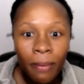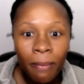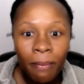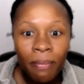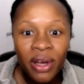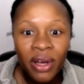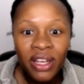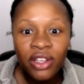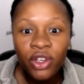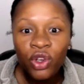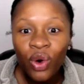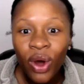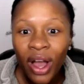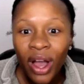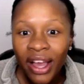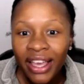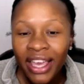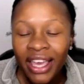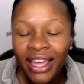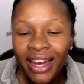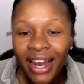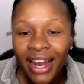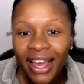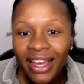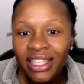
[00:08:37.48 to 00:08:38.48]
But
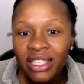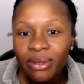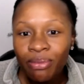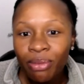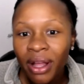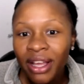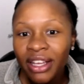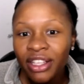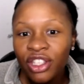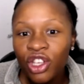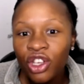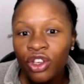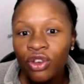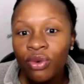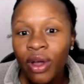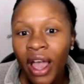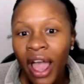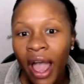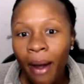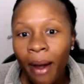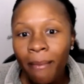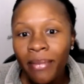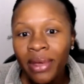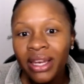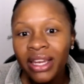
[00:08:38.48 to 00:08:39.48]
can I explain to you
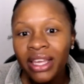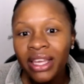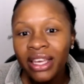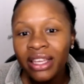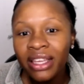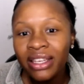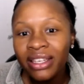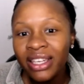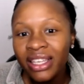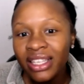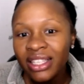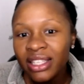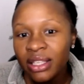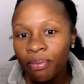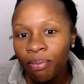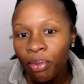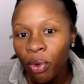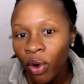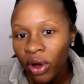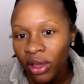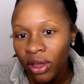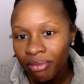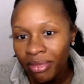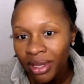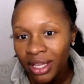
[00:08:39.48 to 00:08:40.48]
how many
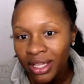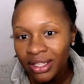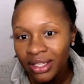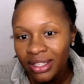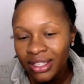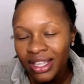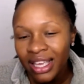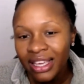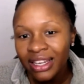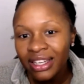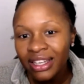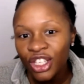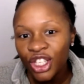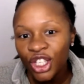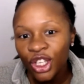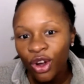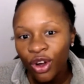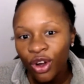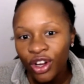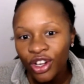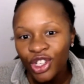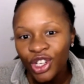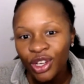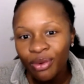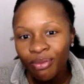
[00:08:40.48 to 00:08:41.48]
disappointments and
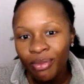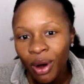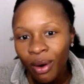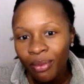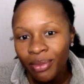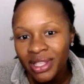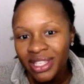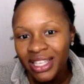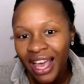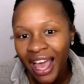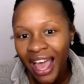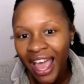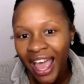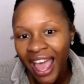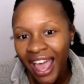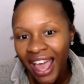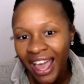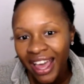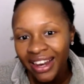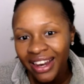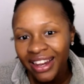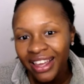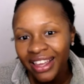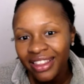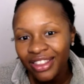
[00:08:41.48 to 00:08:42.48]
discouraging moments I
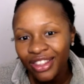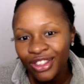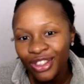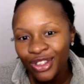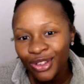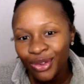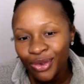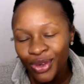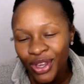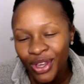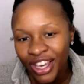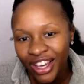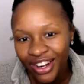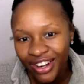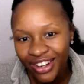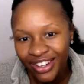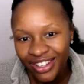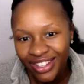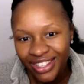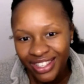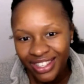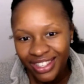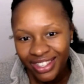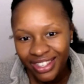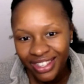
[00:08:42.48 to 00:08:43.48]
had in the 2
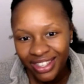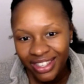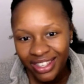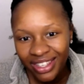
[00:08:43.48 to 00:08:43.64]
years?